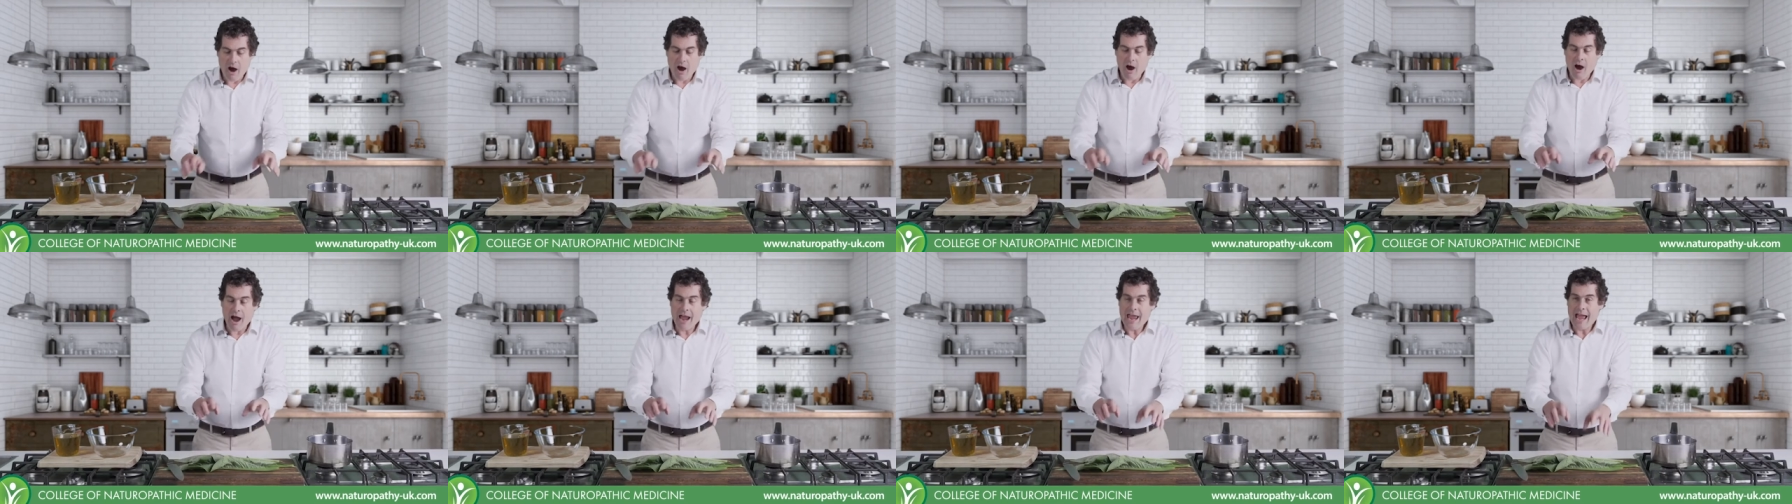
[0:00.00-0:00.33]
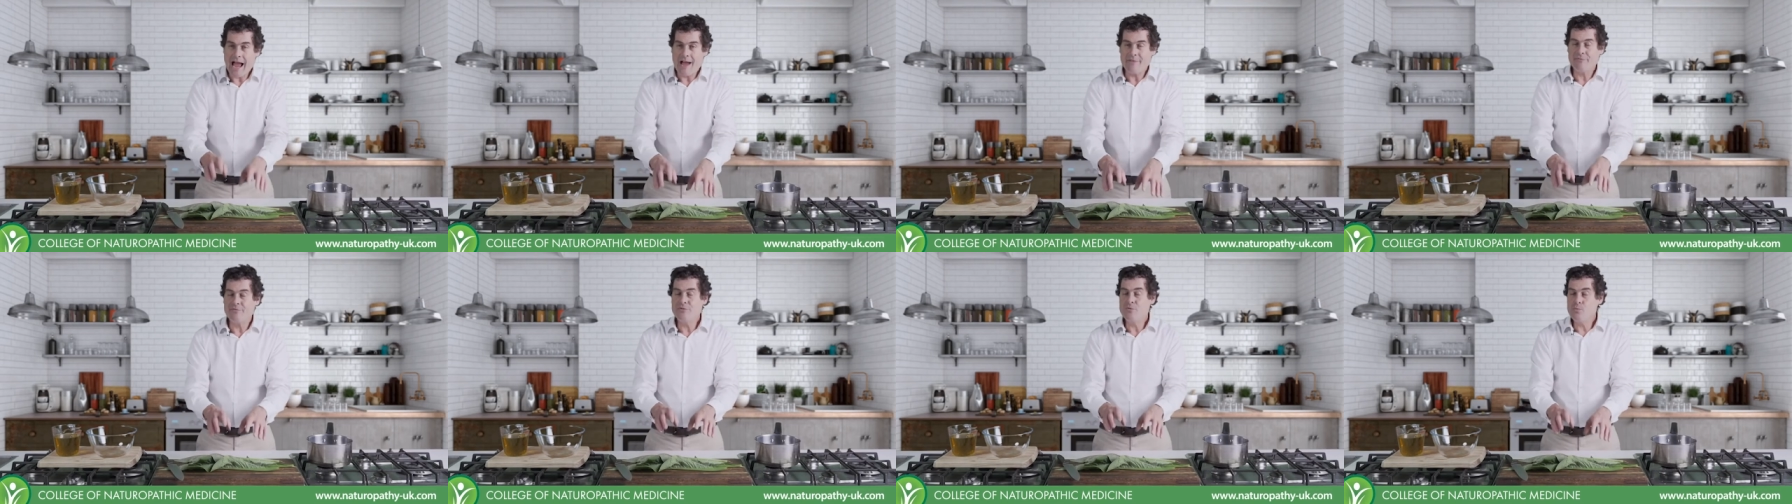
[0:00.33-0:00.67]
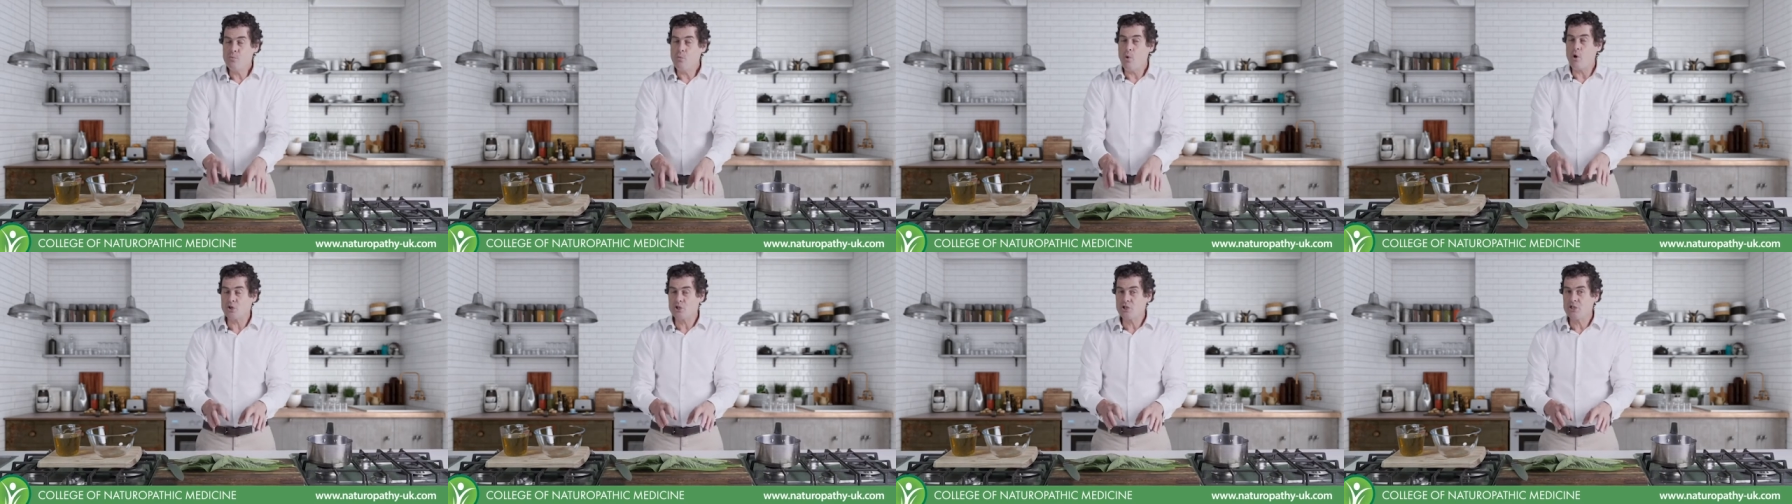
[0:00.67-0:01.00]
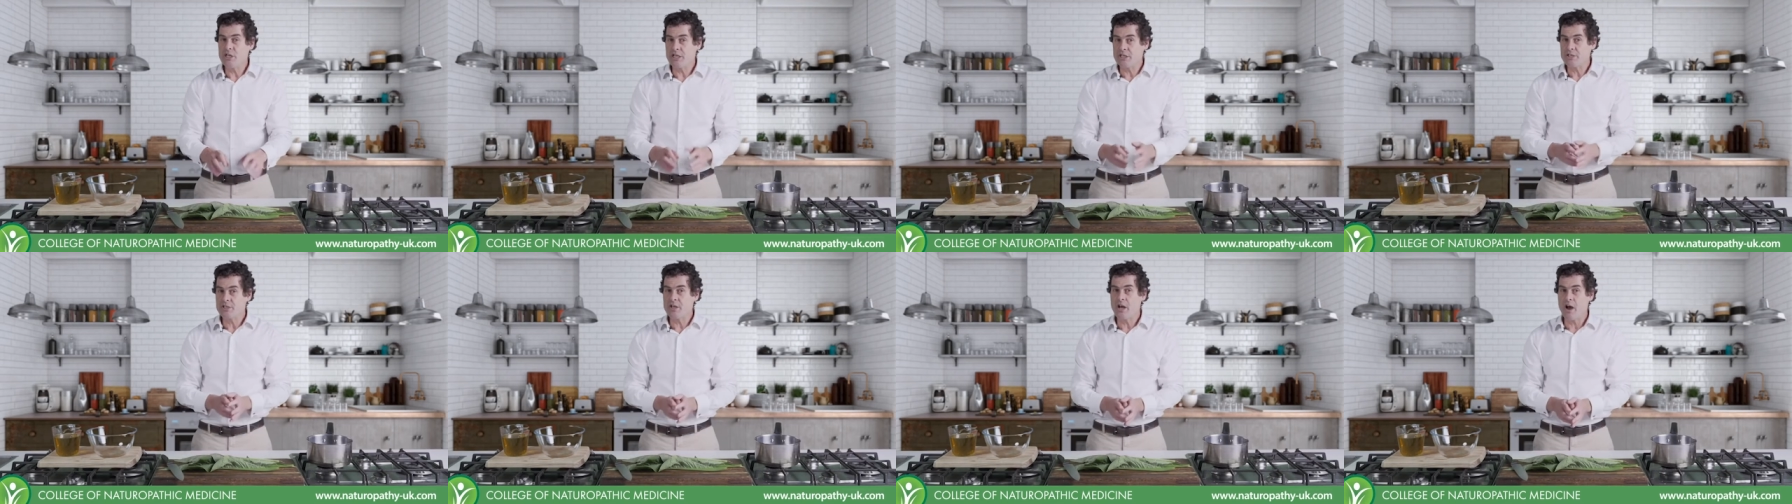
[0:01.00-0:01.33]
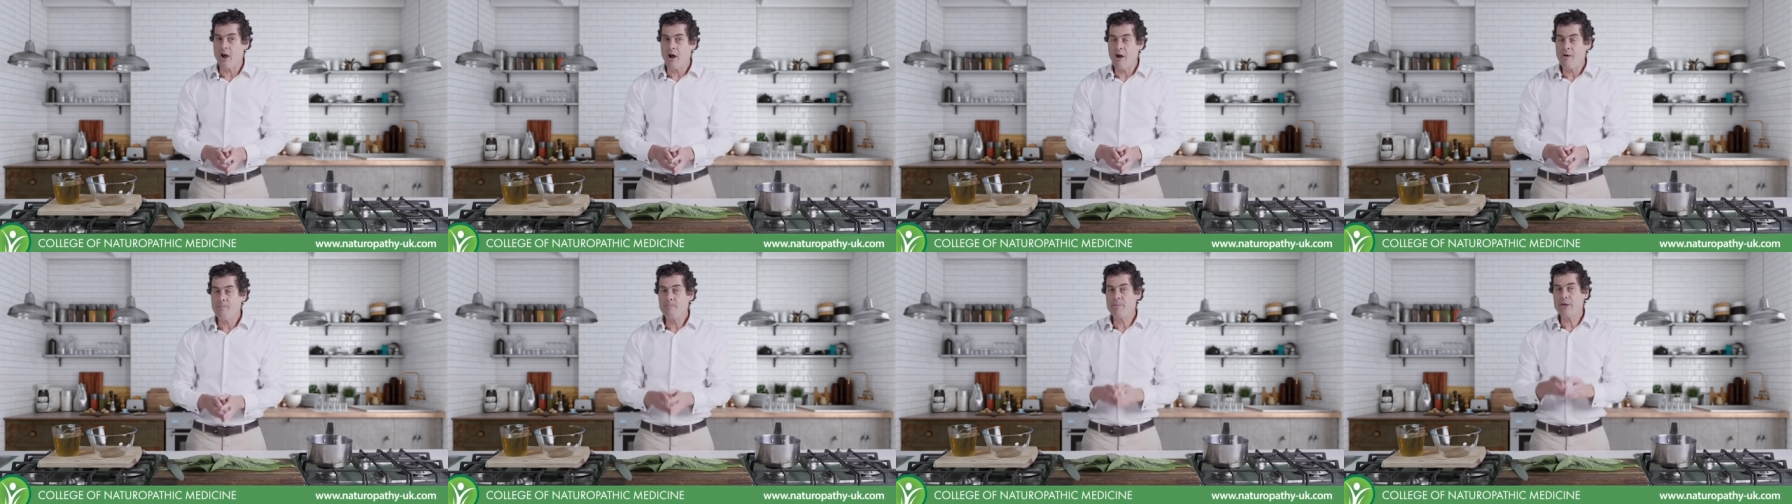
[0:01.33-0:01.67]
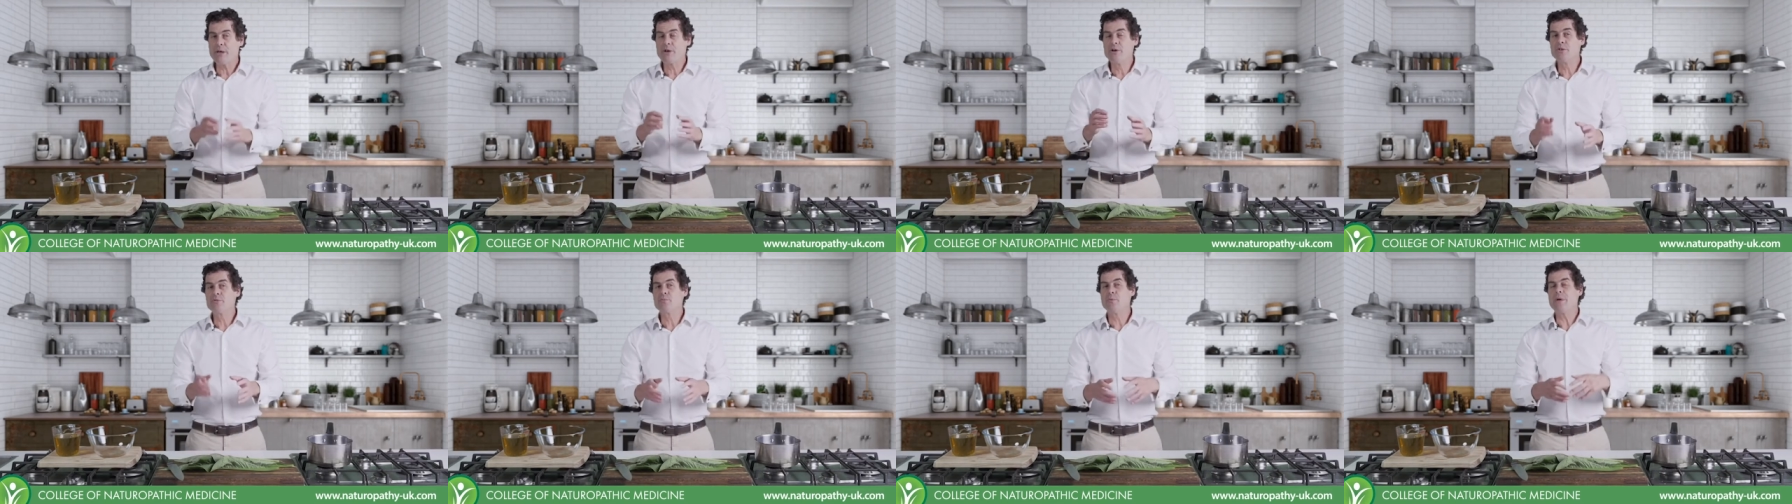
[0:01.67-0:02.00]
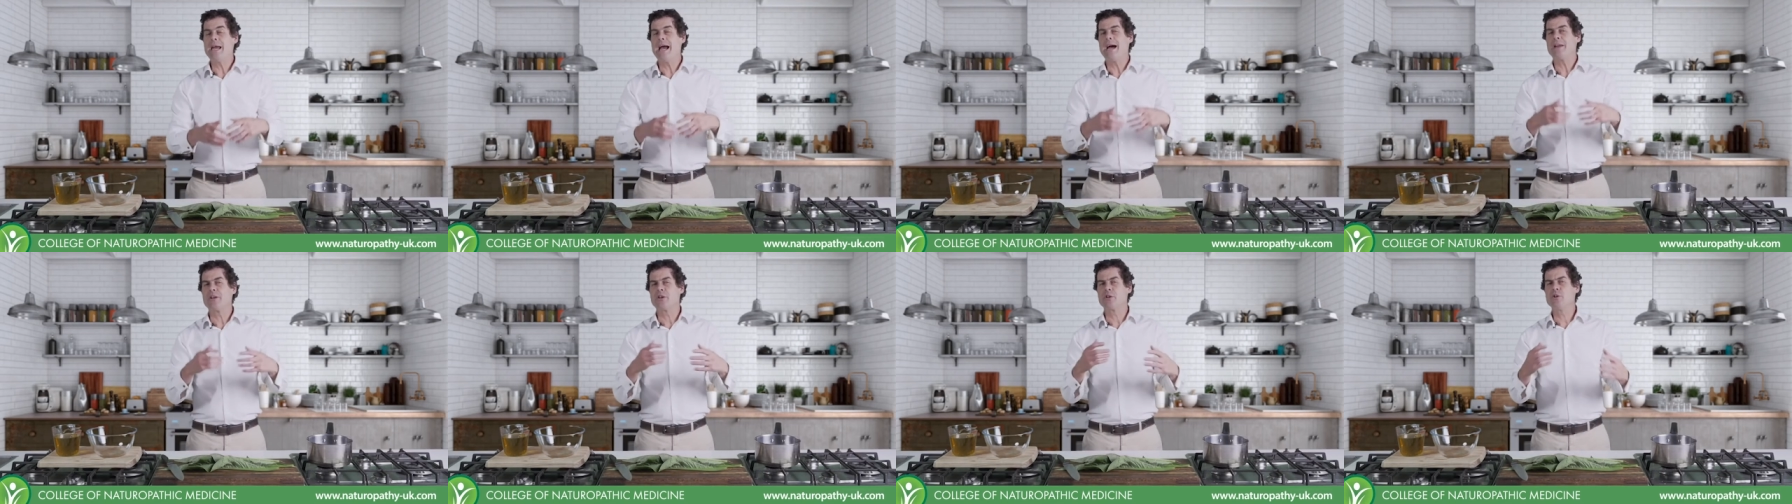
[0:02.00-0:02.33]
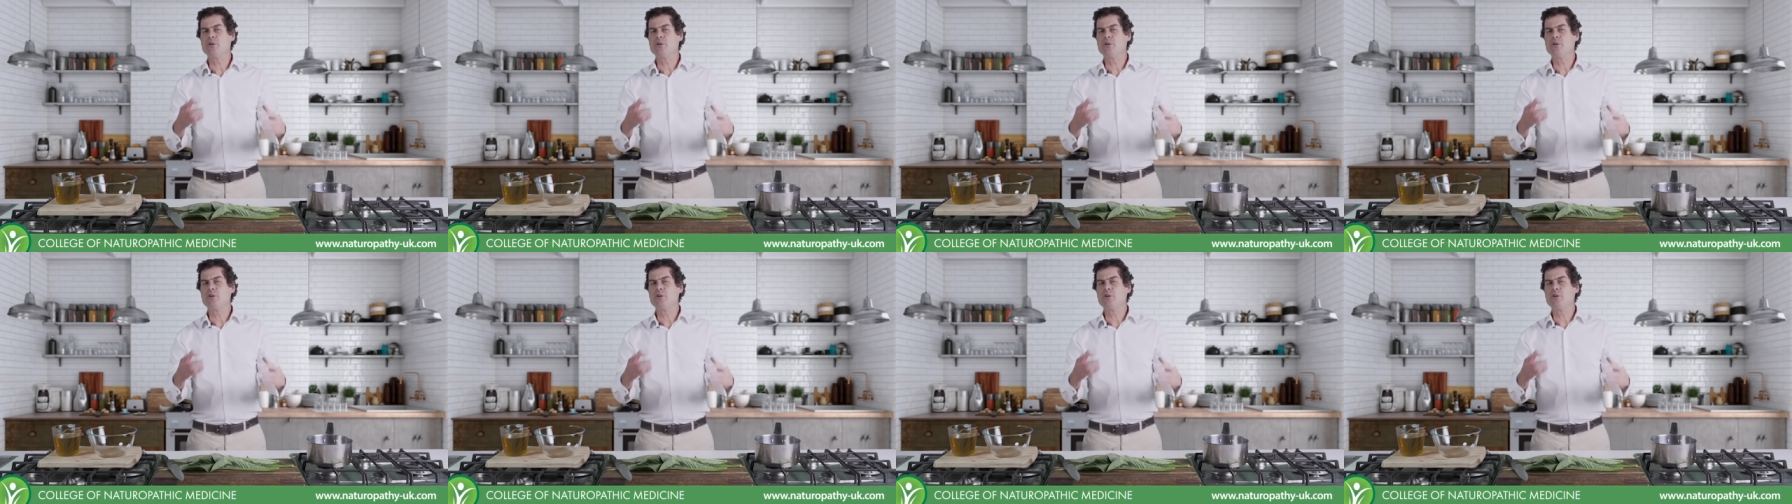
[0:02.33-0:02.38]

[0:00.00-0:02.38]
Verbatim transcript: I haven't washed this herb because we had a